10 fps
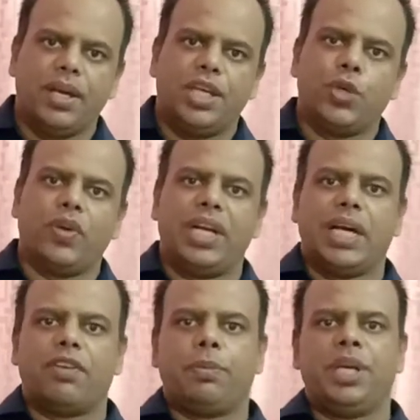you will
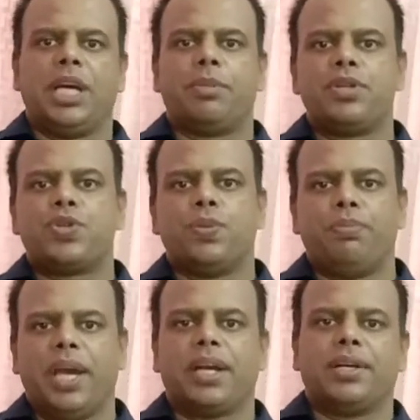never be able to
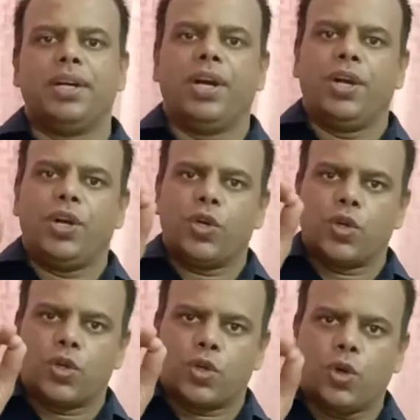make
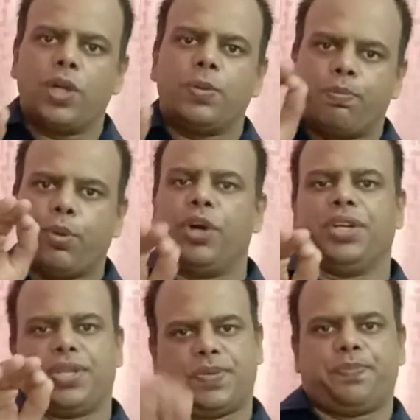good
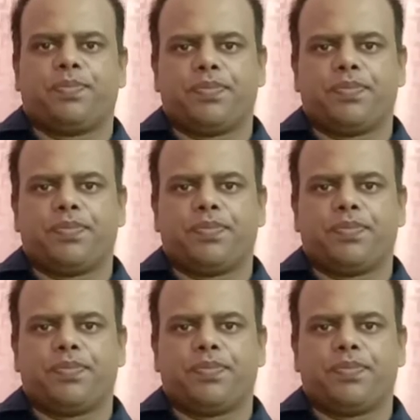points,